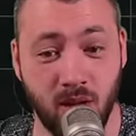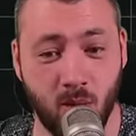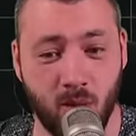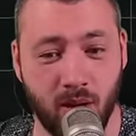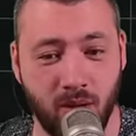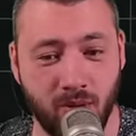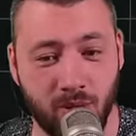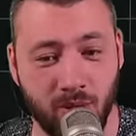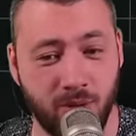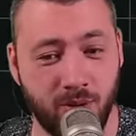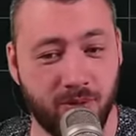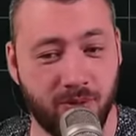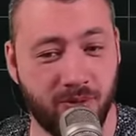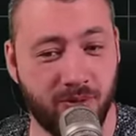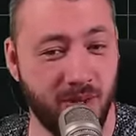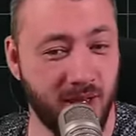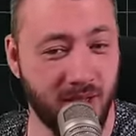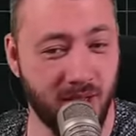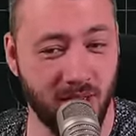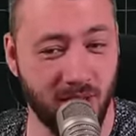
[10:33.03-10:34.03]
Whatever you
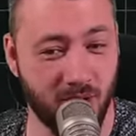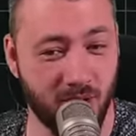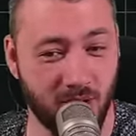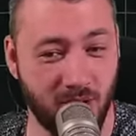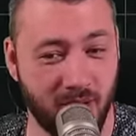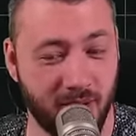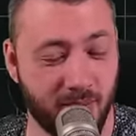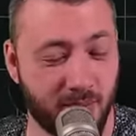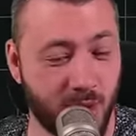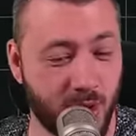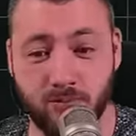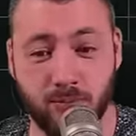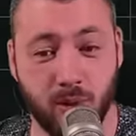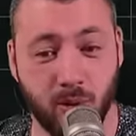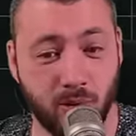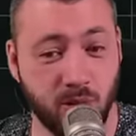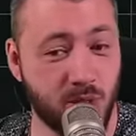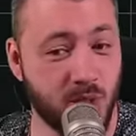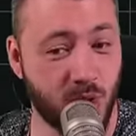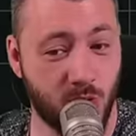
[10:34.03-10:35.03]
feel here, like
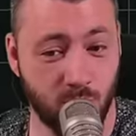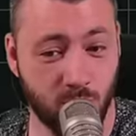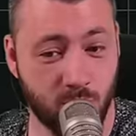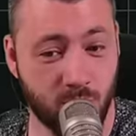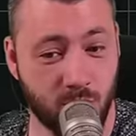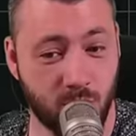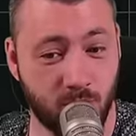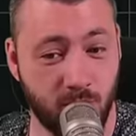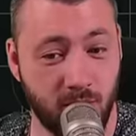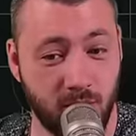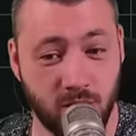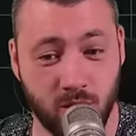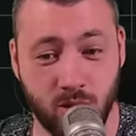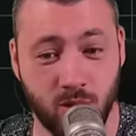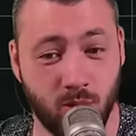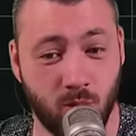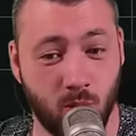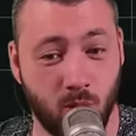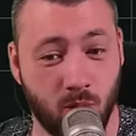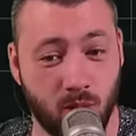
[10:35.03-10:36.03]
bonus curse duration
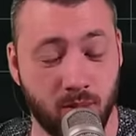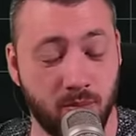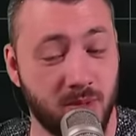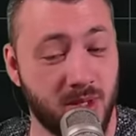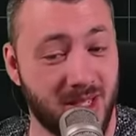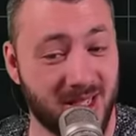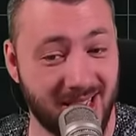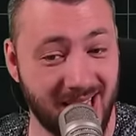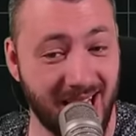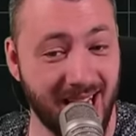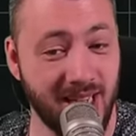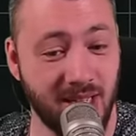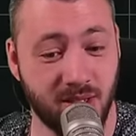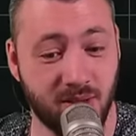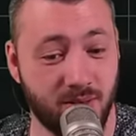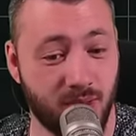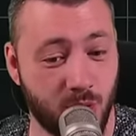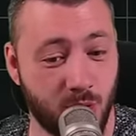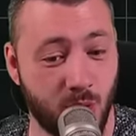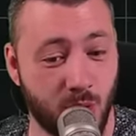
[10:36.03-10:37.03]
or size
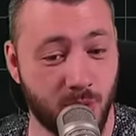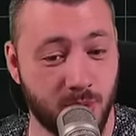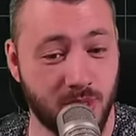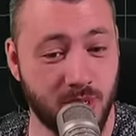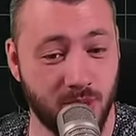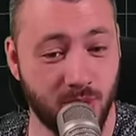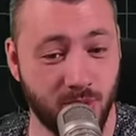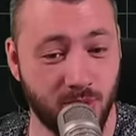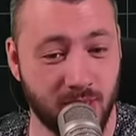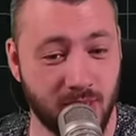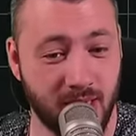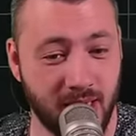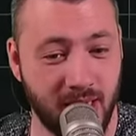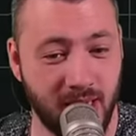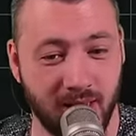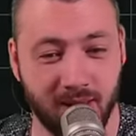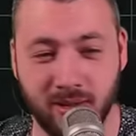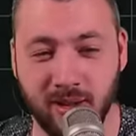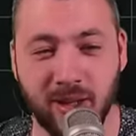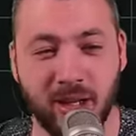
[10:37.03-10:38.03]
of the corpse tendrils
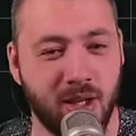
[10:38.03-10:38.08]
again,